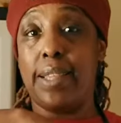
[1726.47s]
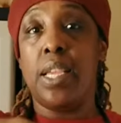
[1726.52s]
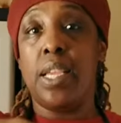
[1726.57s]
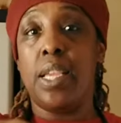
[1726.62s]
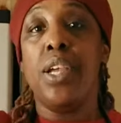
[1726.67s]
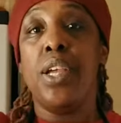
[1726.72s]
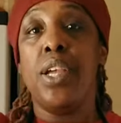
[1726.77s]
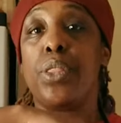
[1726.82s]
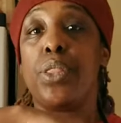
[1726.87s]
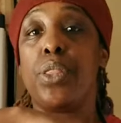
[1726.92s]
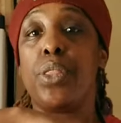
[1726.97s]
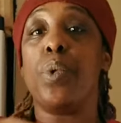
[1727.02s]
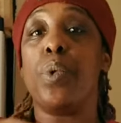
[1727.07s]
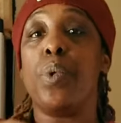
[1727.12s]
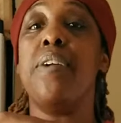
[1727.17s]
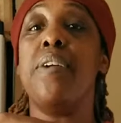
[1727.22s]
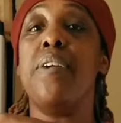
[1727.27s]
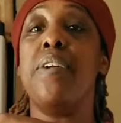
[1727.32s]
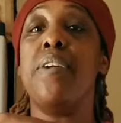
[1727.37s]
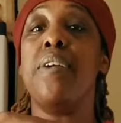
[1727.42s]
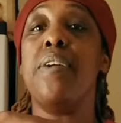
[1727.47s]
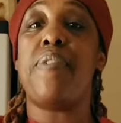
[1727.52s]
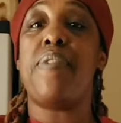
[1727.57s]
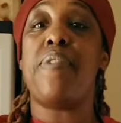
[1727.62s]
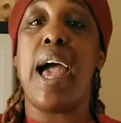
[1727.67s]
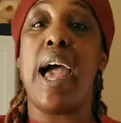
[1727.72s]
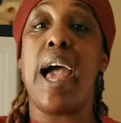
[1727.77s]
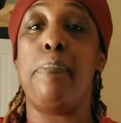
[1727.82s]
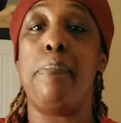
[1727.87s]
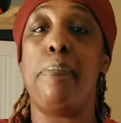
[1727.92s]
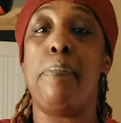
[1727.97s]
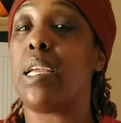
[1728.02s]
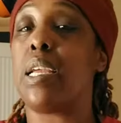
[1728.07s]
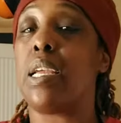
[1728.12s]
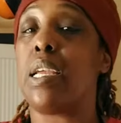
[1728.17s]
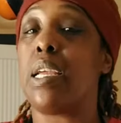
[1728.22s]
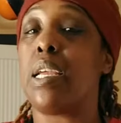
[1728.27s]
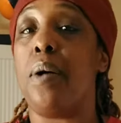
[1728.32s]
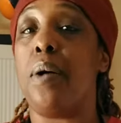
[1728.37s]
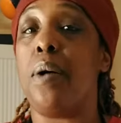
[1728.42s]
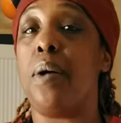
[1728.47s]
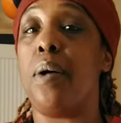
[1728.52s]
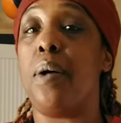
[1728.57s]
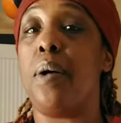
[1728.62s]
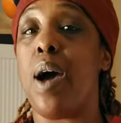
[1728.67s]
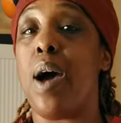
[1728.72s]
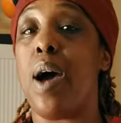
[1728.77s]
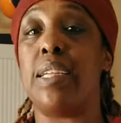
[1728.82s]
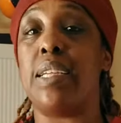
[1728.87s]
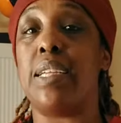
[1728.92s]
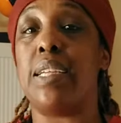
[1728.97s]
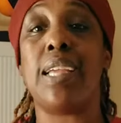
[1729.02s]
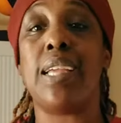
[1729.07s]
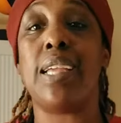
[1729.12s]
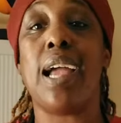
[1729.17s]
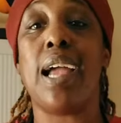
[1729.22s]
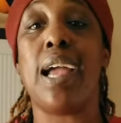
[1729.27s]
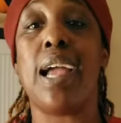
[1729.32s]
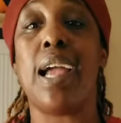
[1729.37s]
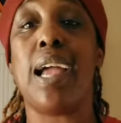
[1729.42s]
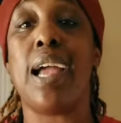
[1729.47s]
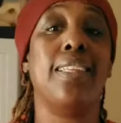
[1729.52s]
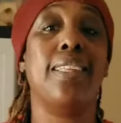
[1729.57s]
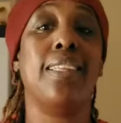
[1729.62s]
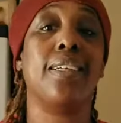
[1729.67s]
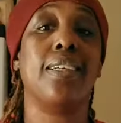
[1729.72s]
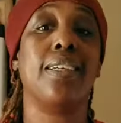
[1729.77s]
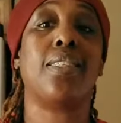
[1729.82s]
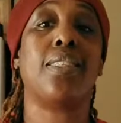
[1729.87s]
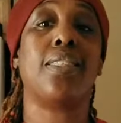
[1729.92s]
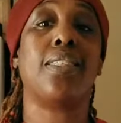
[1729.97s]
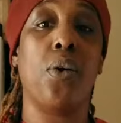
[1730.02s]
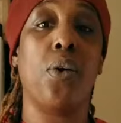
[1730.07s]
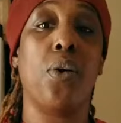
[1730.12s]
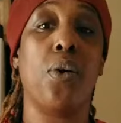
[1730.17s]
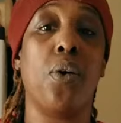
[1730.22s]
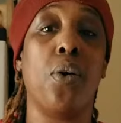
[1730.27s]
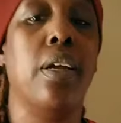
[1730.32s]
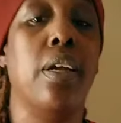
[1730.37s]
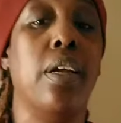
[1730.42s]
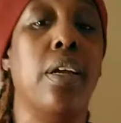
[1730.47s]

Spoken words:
3 to 5 minutes clockwise. Y'all, it looks so clear. Look